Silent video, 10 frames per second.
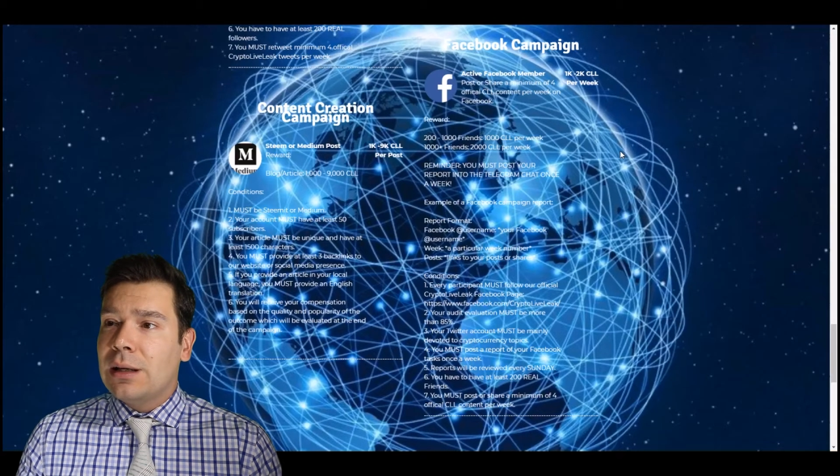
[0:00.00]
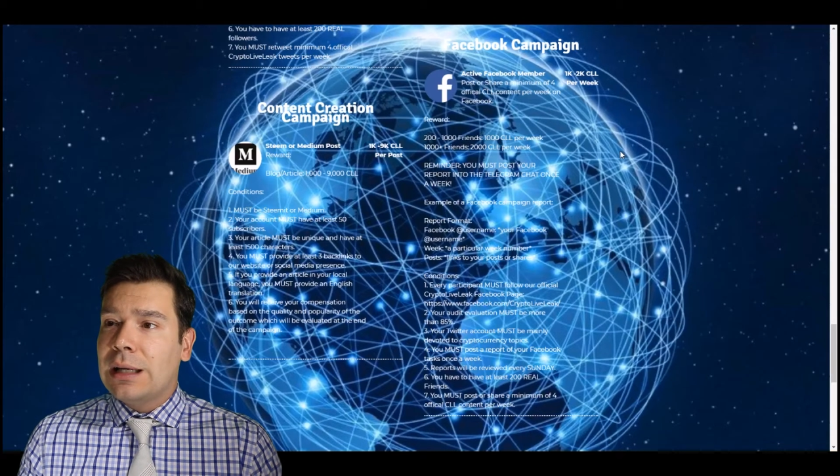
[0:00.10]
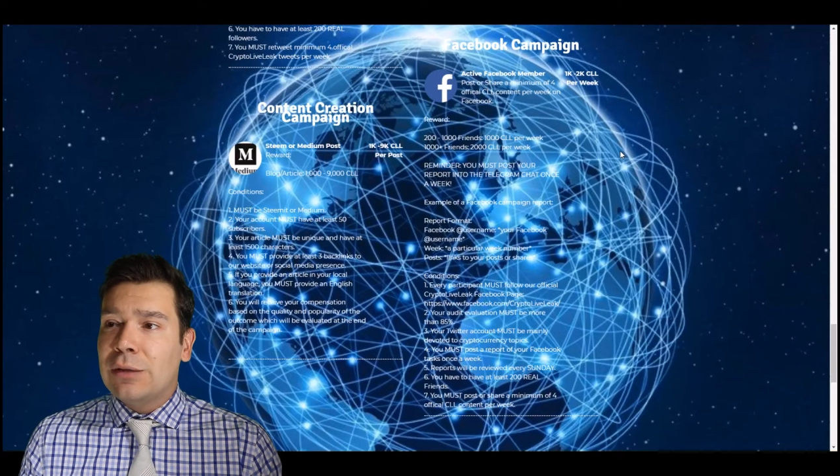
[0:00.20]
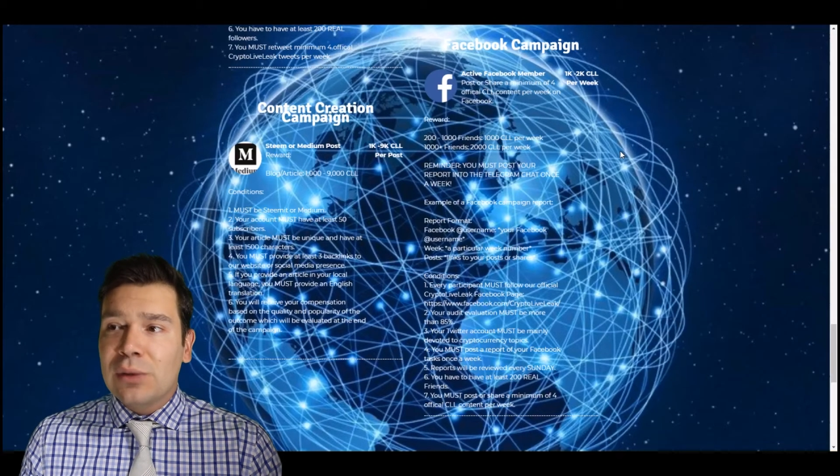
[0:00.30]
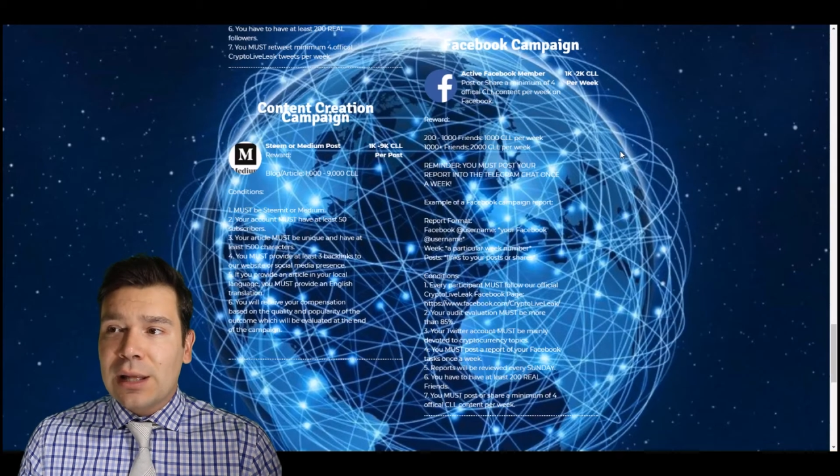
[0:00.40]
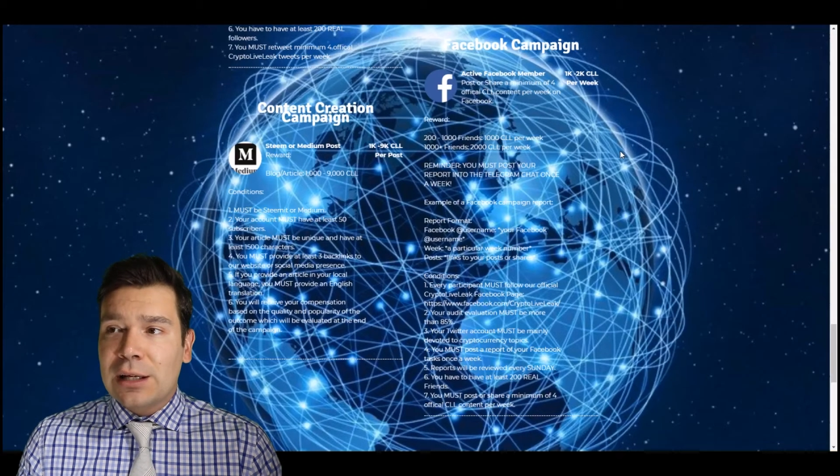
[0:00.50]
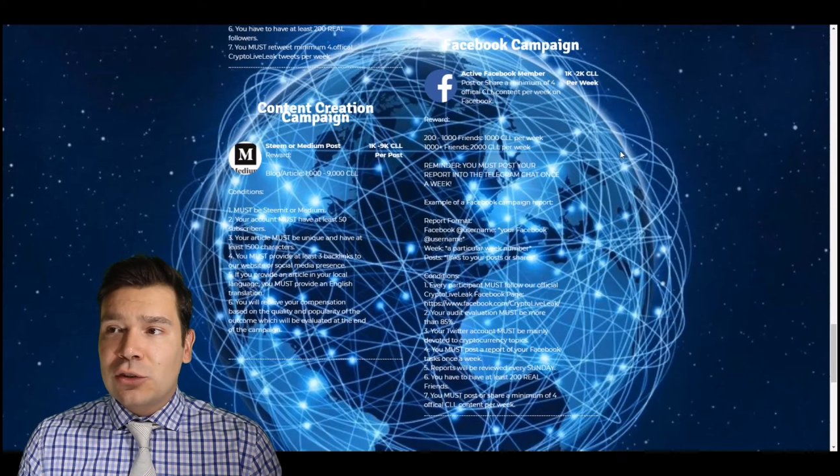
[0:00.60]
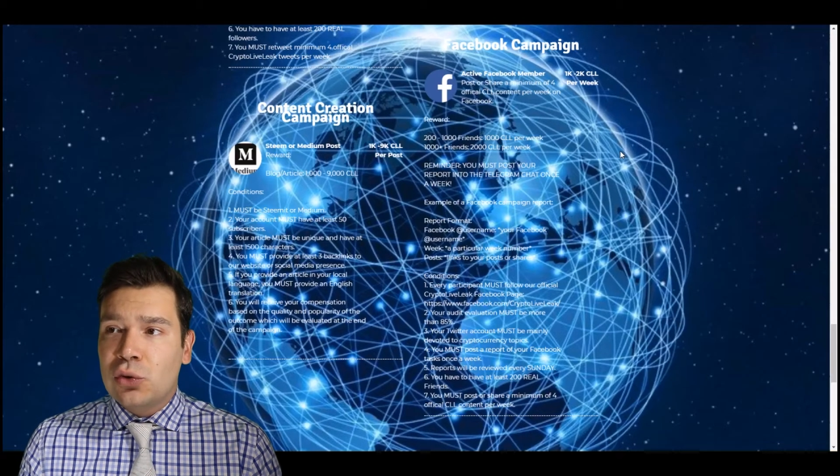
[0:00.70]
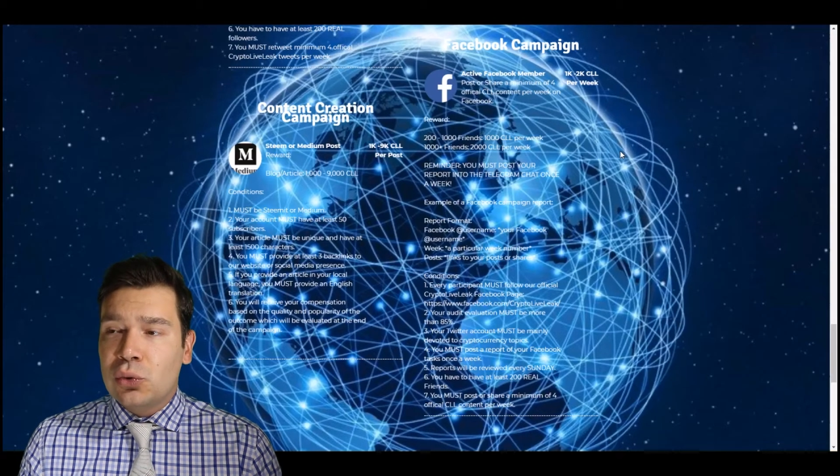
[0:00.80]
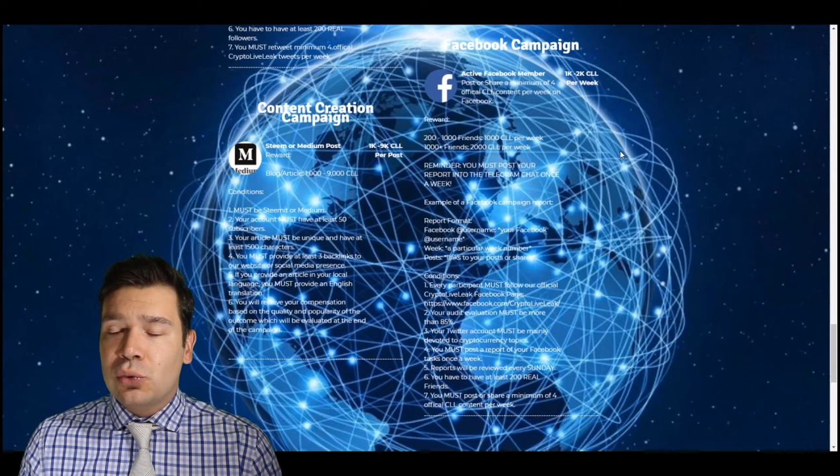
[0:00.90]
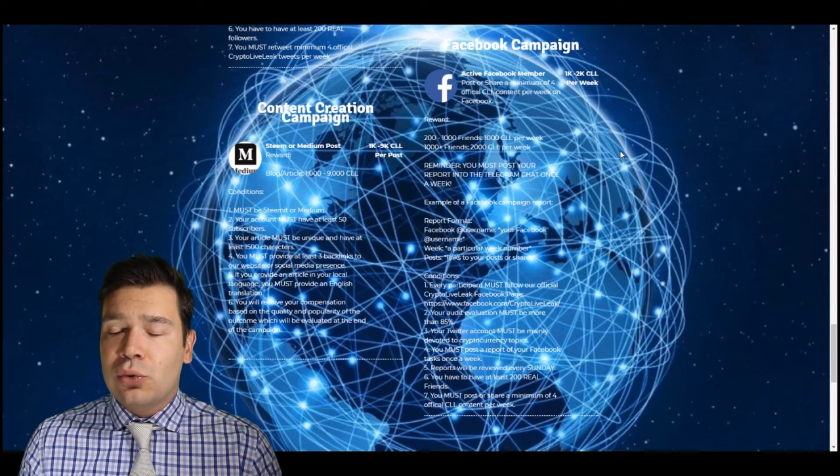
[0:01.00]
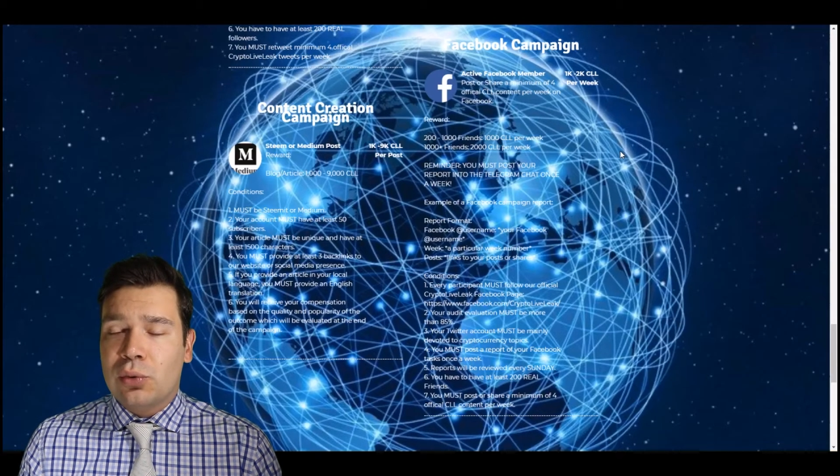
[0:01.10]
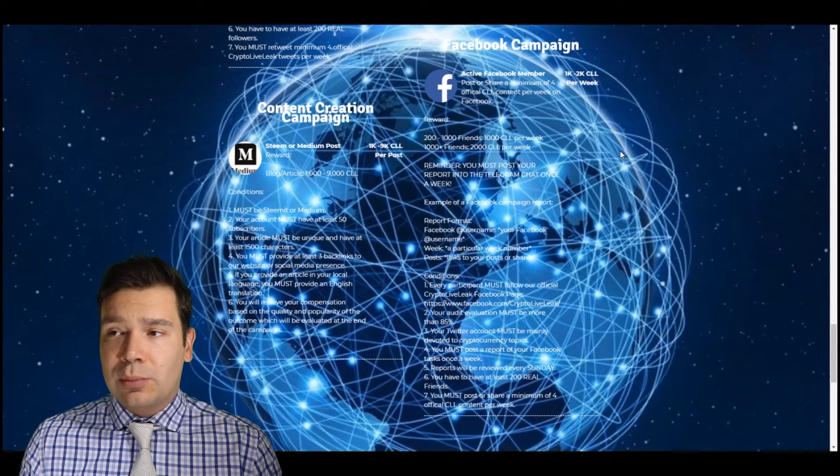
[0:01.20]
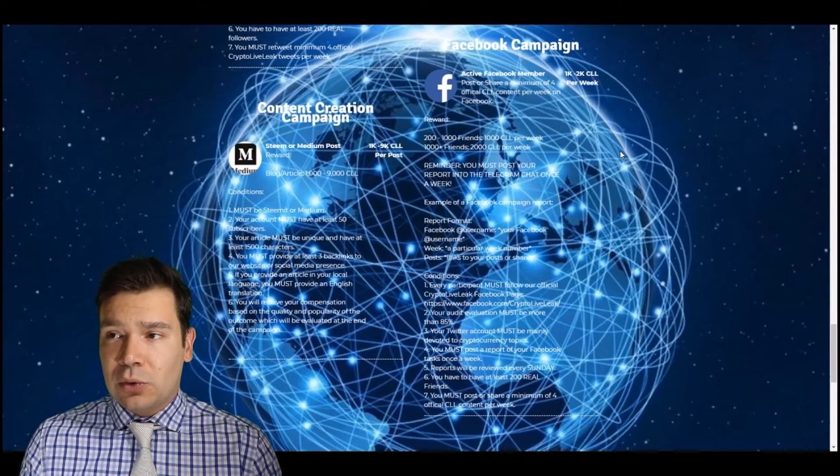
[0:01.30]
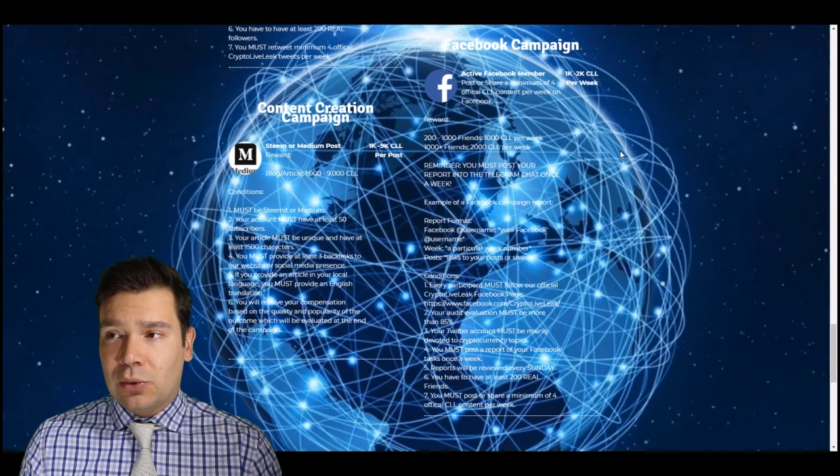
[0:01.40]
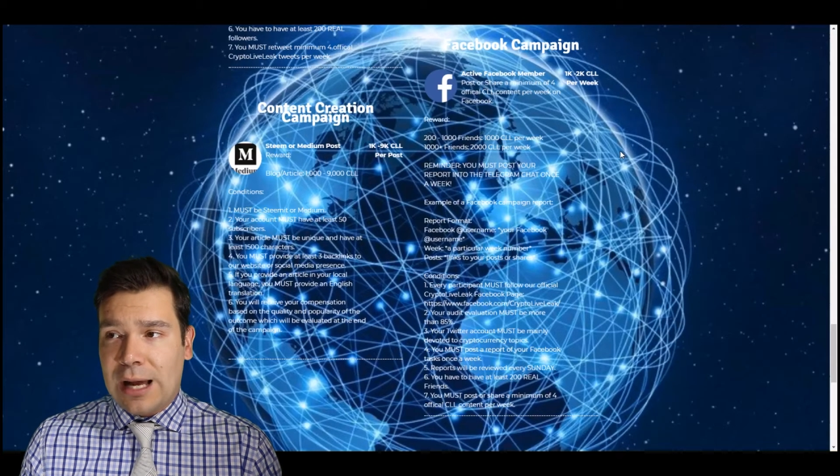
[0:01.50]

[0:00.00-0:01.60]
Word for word: in related to Crypto